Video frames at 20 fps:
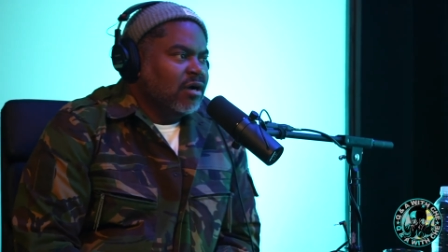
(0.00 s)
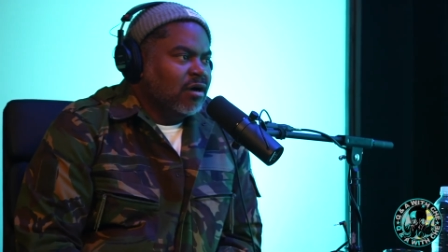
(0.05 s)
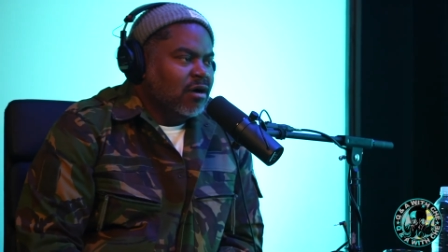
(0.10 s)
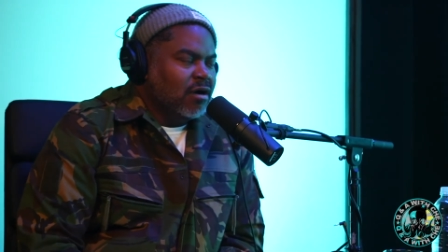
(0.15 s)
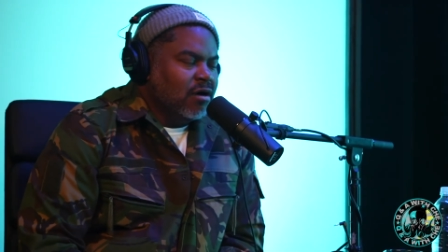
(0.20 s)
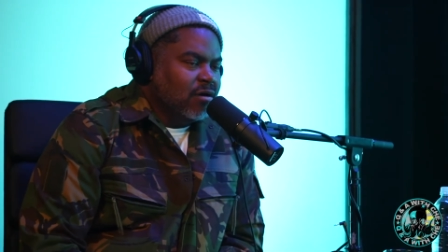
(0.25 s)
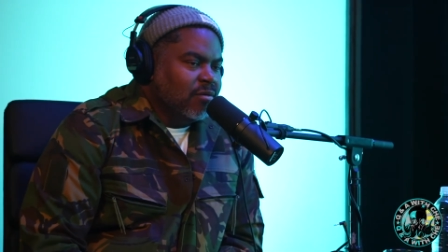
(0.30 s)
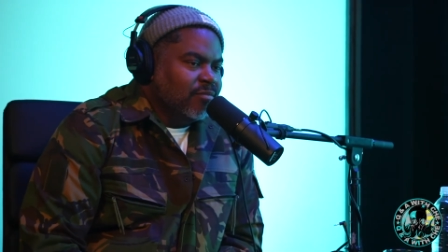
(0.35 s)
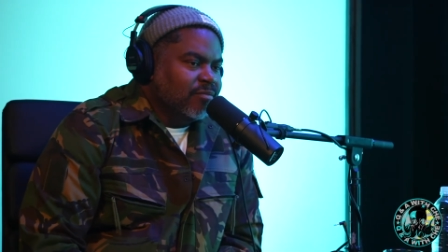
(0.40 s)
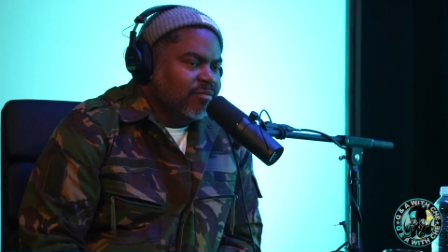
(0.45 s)

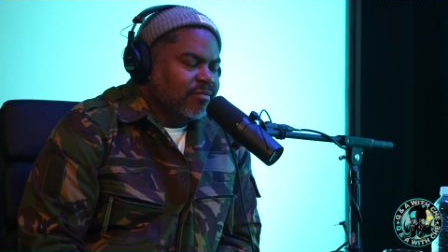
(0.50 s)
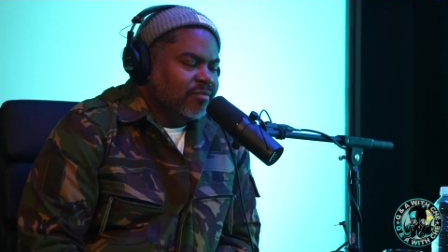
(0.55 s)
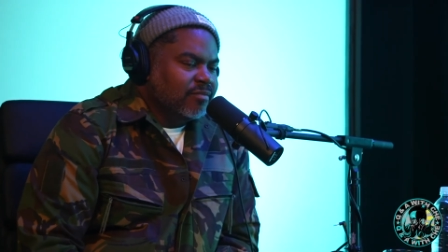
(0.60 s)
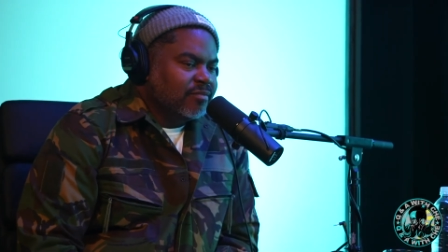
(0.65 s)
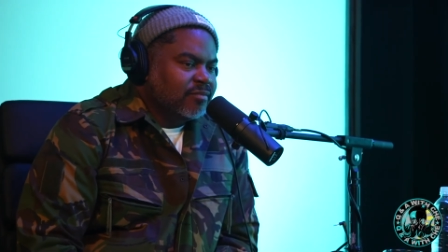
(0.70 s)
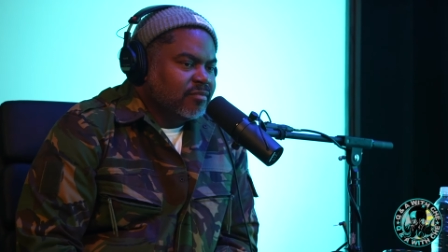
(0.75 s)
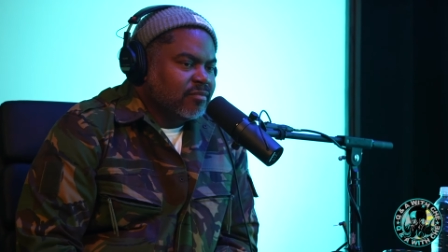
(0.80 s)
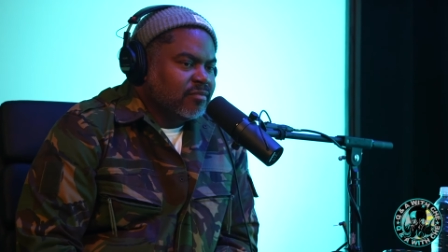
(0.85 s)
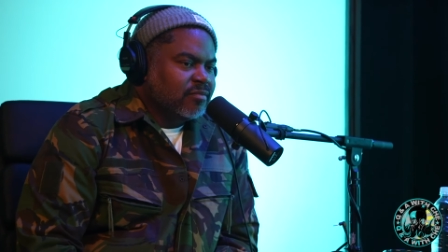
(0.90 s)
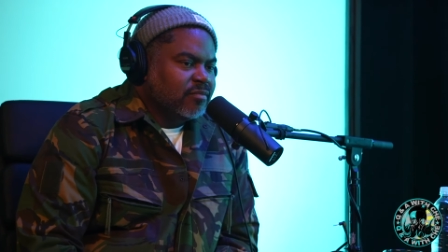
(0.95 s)
Um,
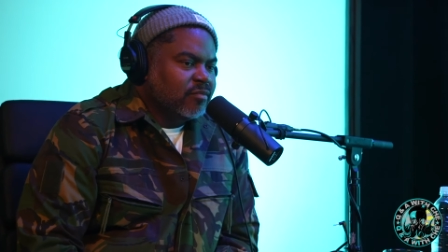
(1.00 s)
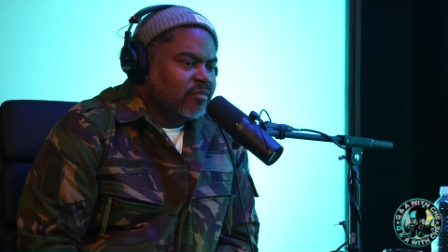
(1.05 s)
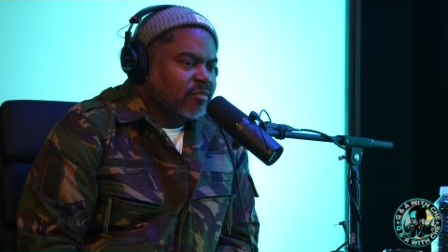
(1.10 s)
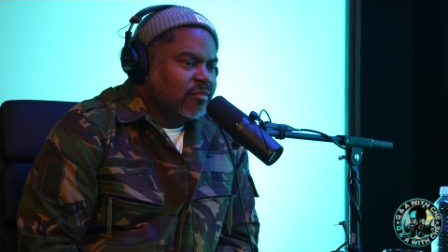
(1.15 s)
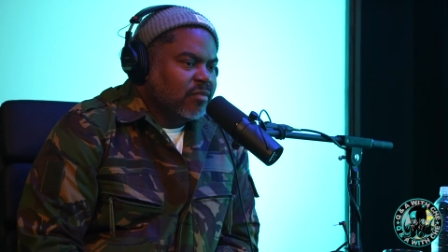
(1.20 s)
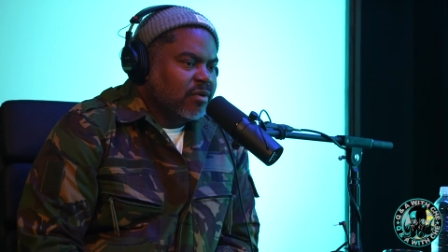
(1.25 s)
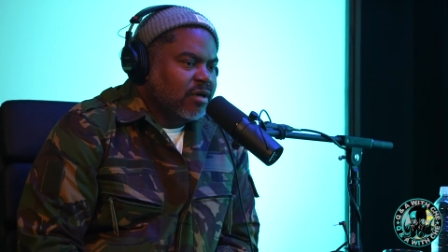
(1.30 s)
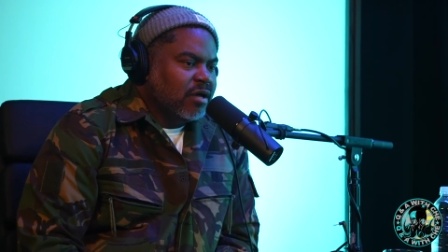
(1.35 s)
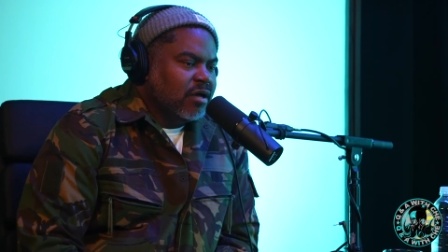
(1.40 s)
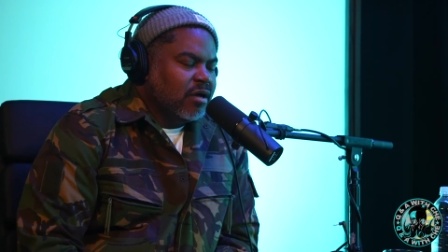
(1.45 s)

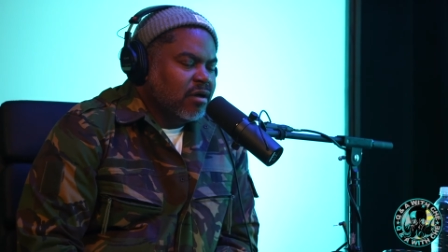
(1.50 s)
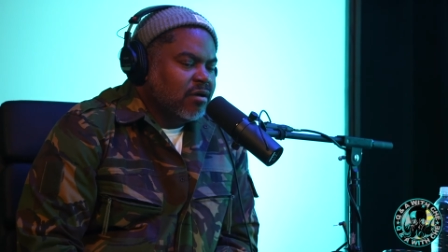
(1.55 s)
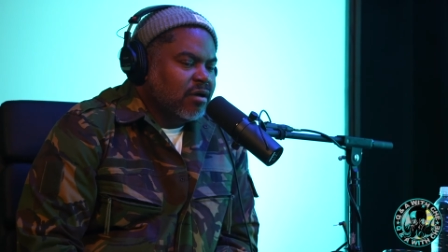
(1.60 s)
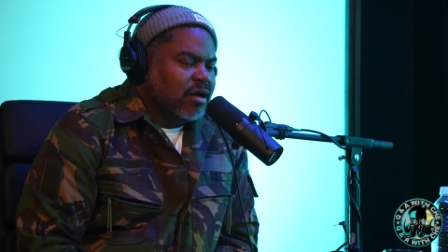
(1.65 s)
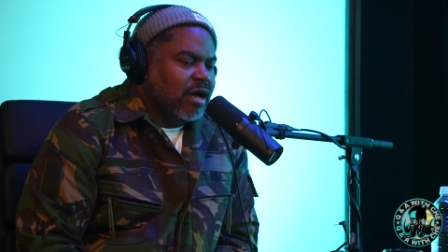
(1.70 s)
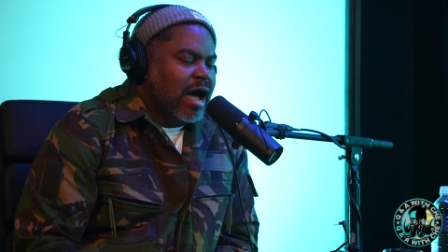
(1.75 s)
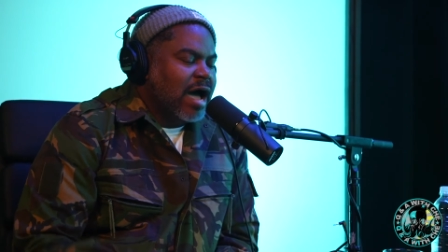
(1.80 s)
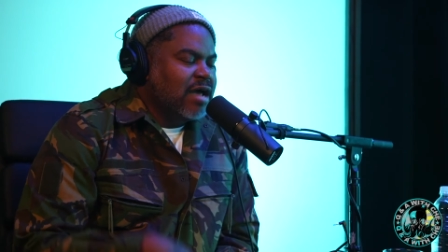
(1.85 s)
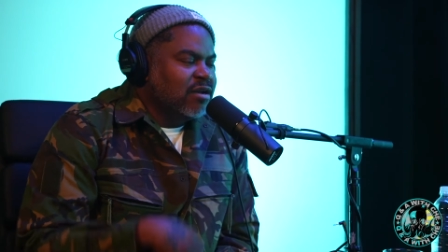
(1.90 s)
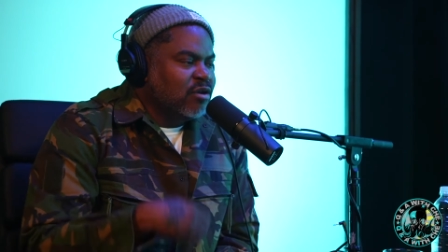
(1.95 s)

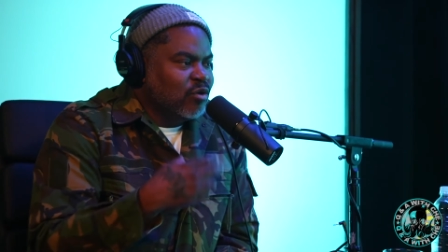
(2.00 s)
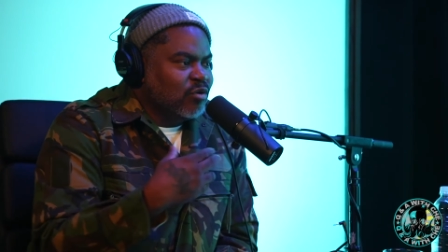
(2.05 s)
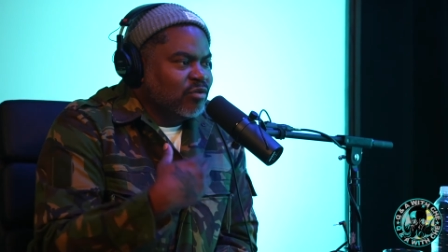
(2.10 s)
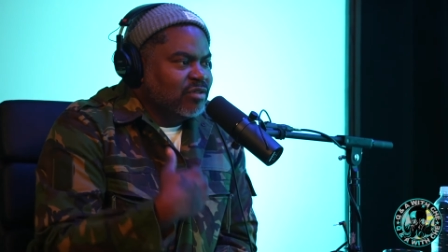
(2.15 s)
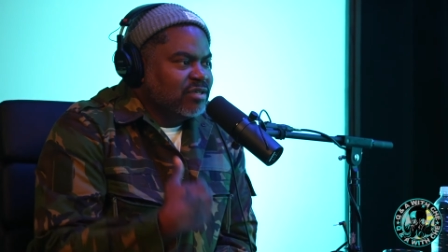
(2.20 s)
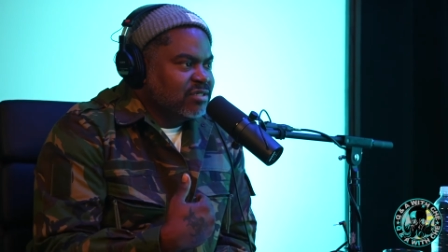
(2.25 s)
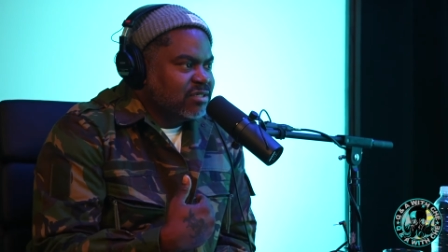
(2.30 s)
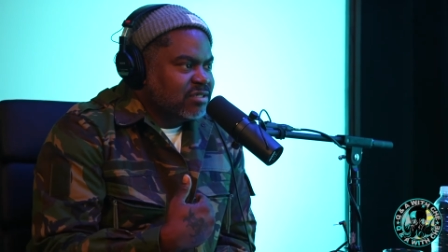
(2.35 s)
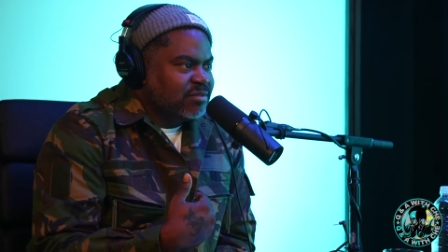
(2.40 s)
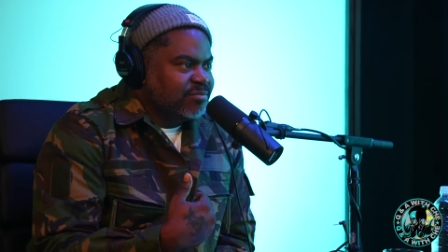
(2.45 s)
I know
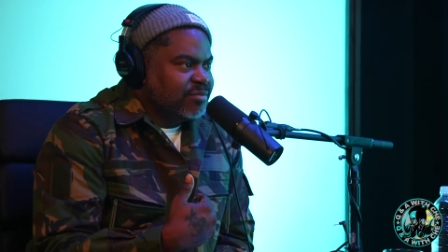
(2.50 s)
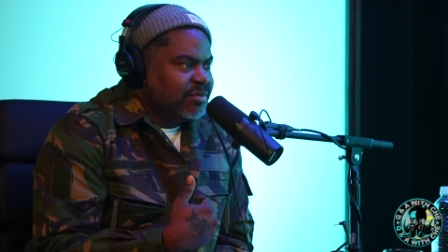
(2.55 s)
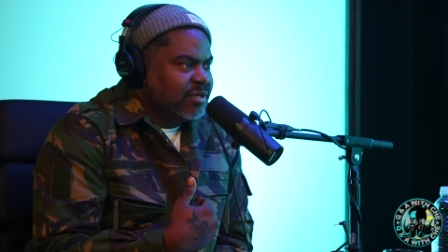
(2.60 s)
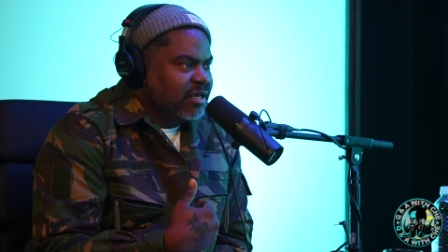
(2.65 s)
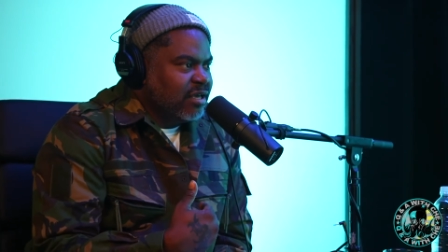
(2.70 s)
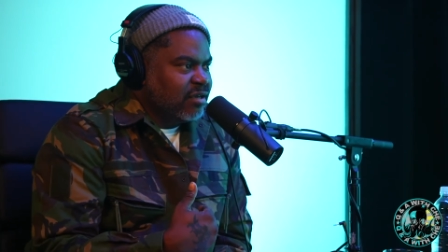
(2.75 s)
this